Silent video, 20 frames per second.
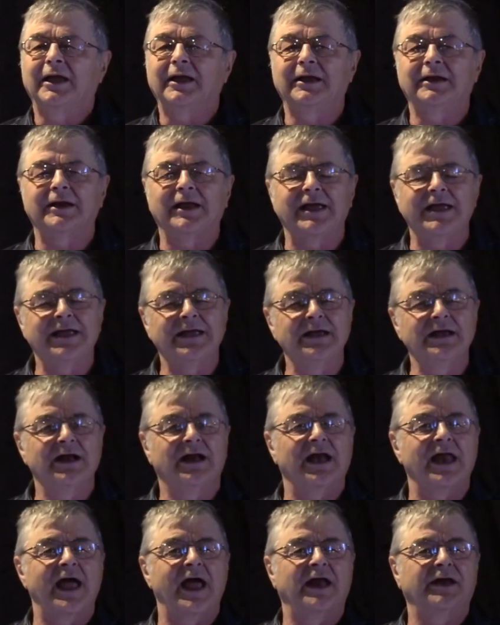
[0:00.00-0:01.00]
In
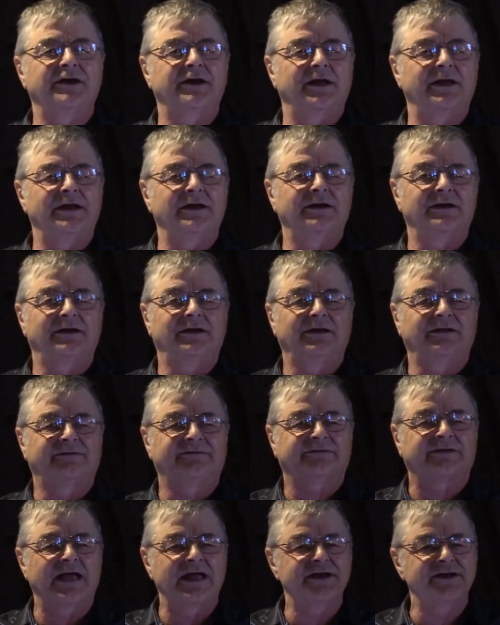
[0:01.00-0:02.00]
England, in the
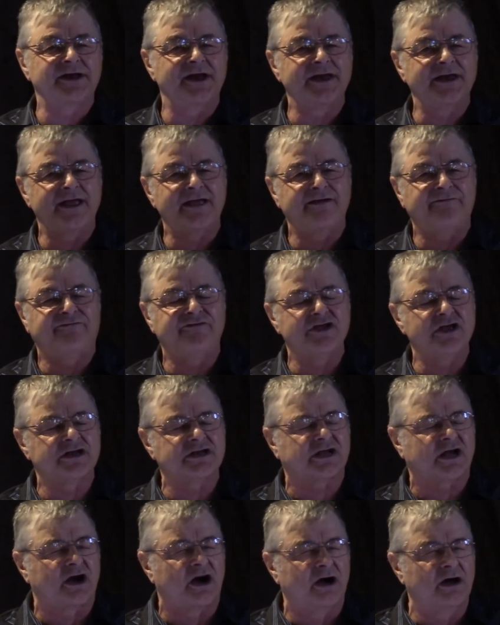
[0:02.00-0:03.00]

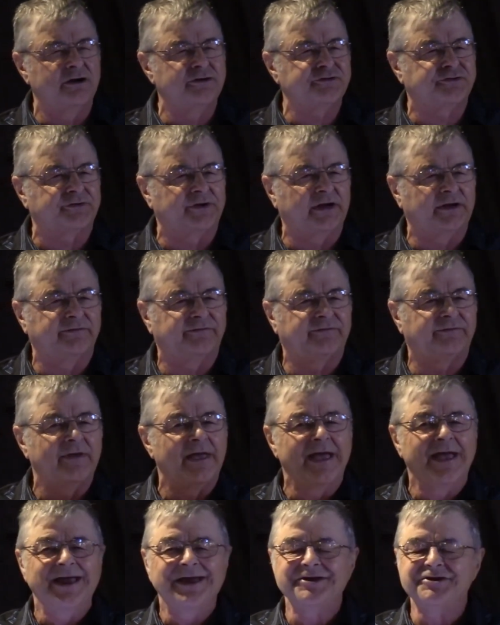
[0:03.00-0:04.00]
Scandinavian countries,
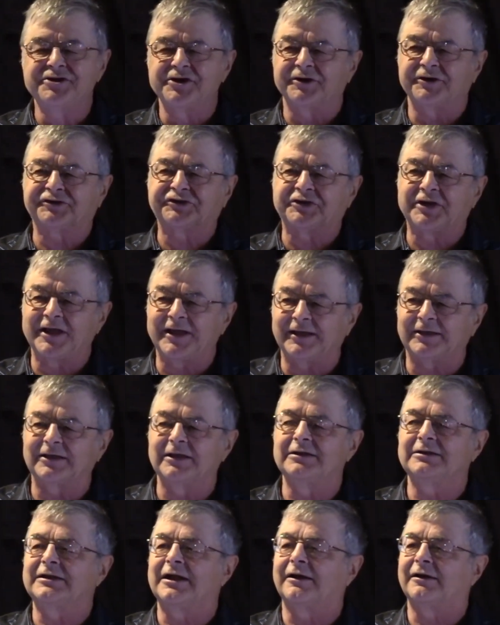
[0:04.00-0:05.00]
they're
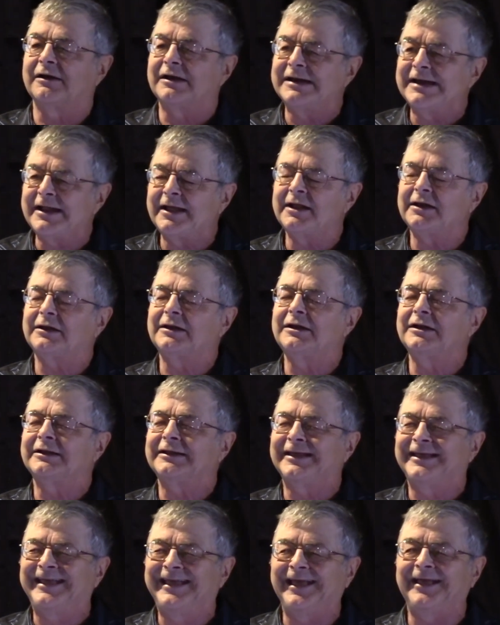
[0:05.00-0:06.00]
taking their little
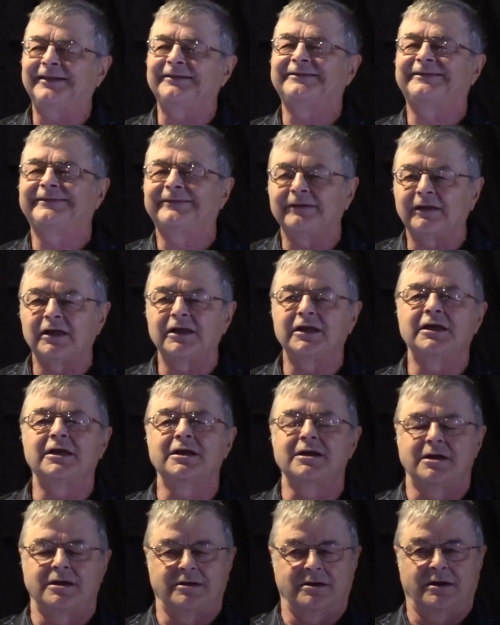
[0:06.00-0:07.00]
kids
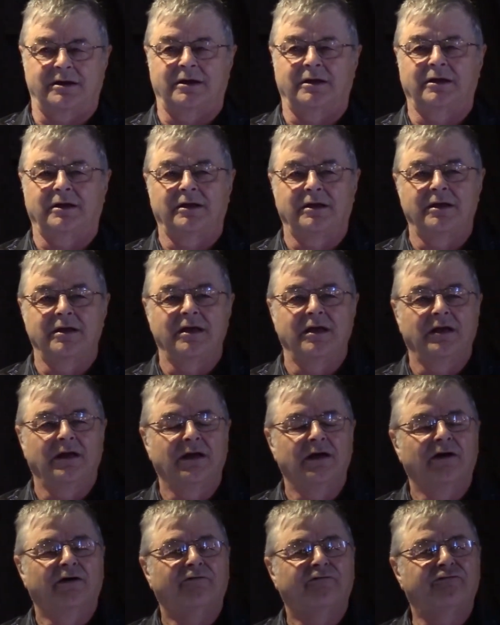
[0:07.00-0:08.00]
in
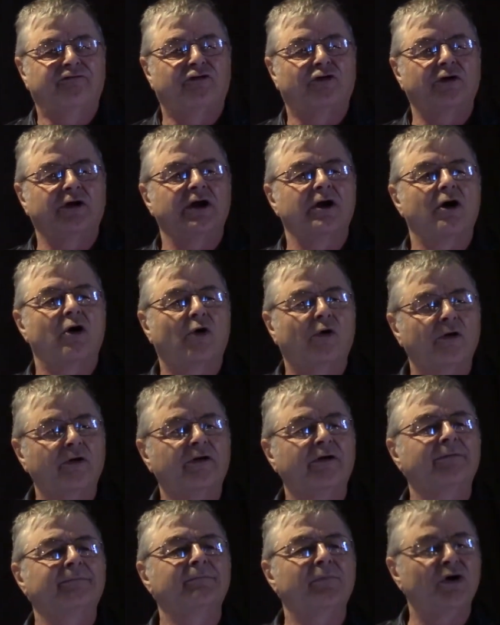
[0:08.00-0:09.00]
for
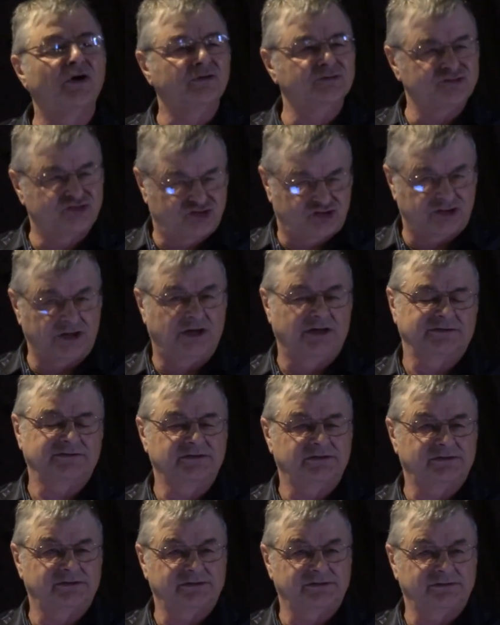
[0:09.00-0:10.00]
hormone
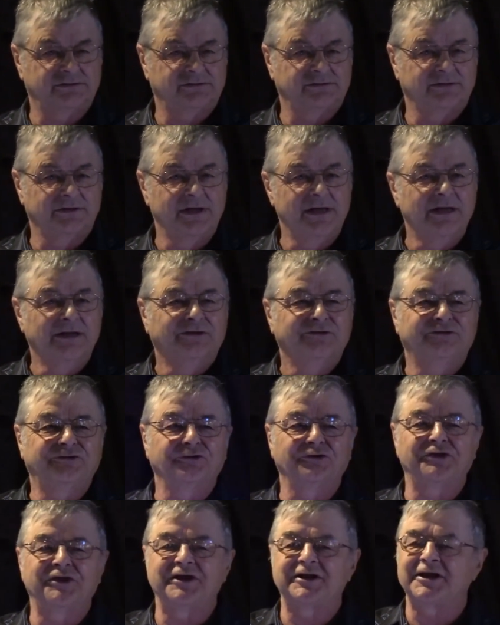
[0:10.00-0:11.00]
shots
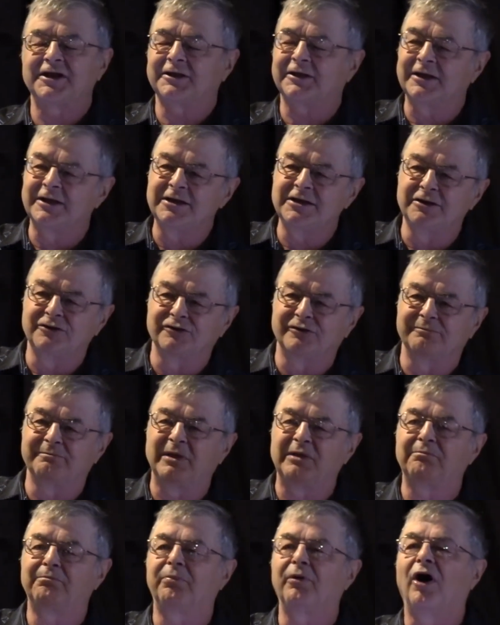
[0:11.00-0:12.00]
so that they can either
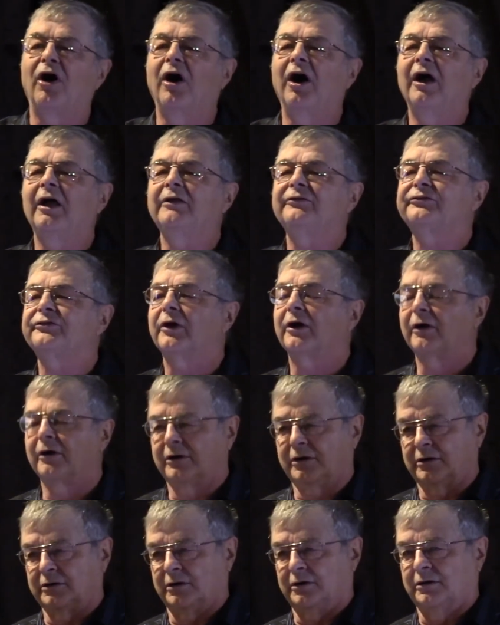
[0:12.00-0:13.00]
be boys
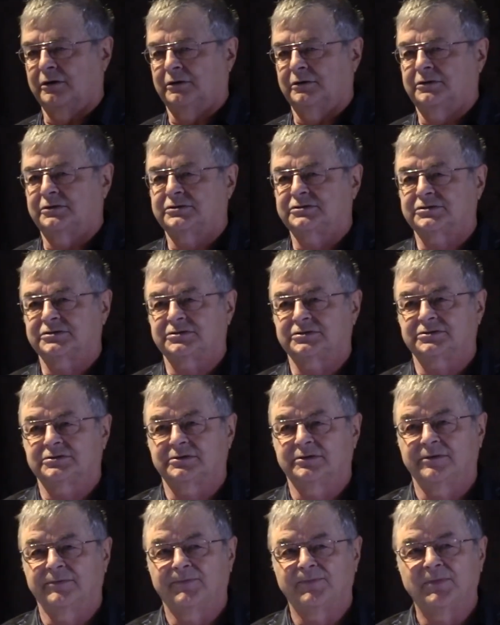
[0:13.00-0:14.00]
or girls.